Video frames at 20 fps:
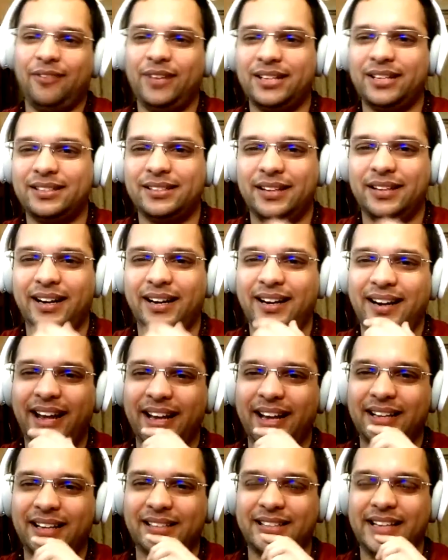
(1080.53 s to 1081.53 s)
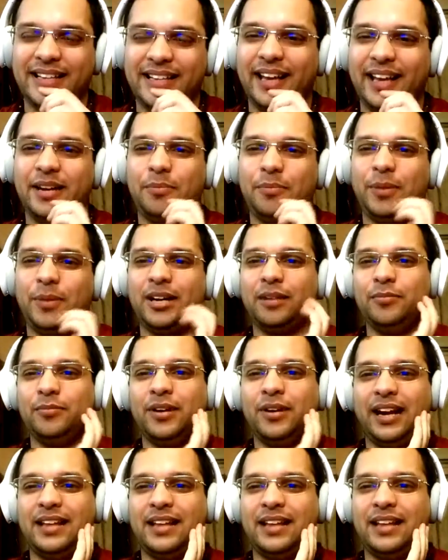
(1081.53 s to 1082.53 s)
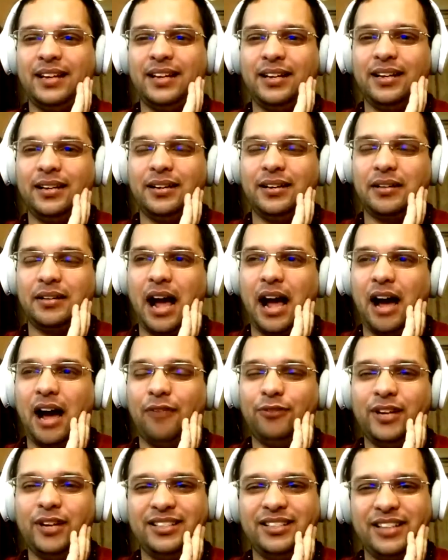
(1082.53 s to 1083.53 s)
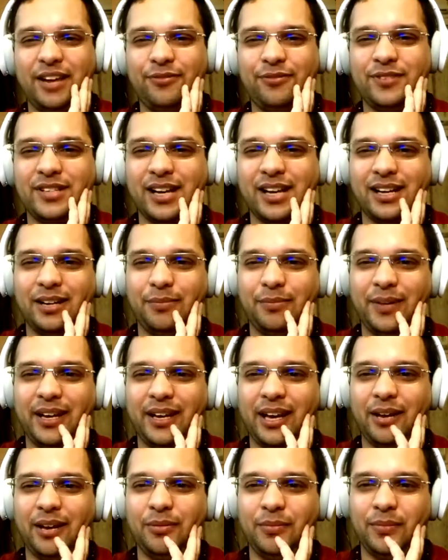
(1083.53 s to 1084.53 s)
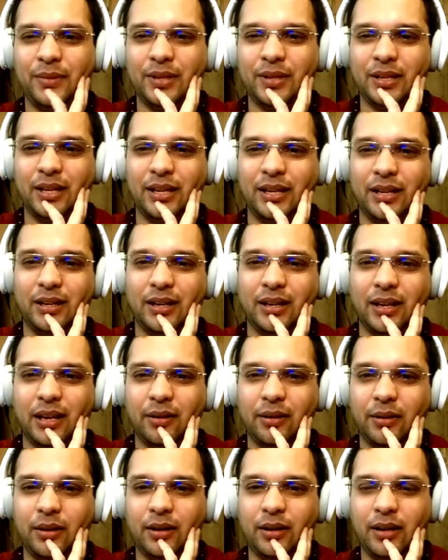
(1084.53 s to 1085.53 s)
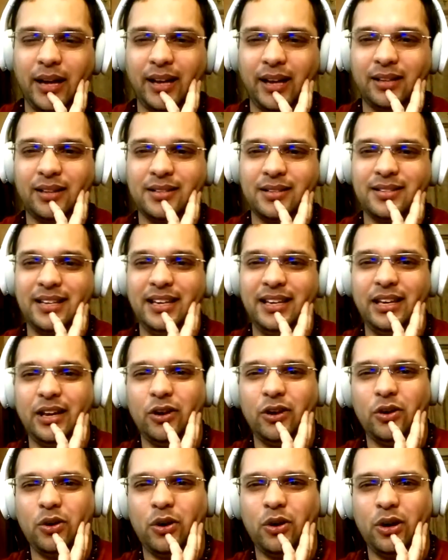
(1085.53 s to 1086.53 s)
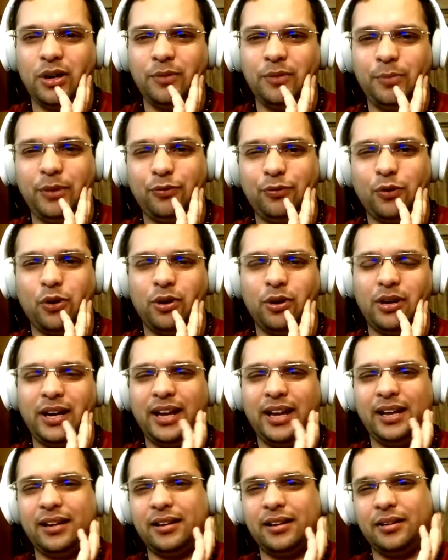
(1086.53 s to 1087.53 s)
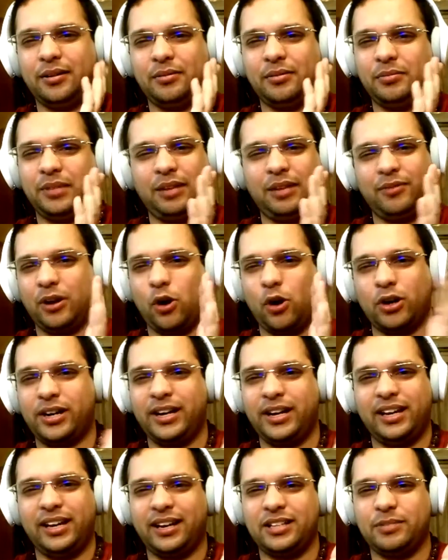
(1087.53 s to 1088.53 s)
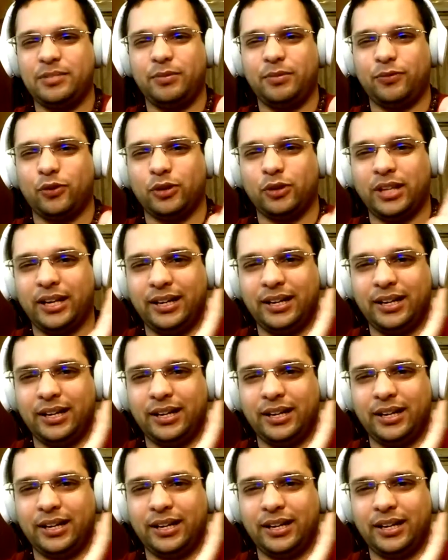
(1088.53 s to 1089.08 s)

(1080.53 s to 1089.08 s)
is, did like CNN become crazier after Jeff Zucker became like the CEO, or before? Like they were already crazy before